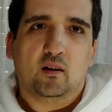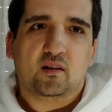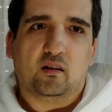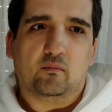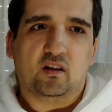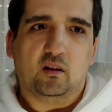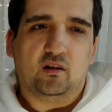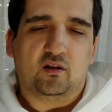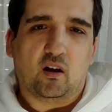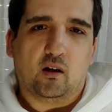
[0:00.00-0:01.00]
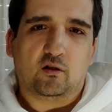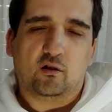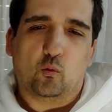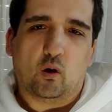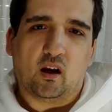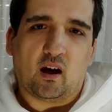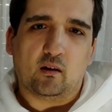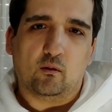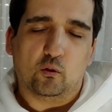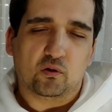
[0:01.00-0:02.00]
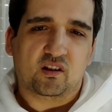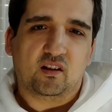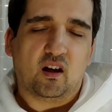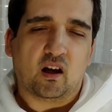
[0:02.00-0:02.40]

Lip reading: SimCity changed the way I looked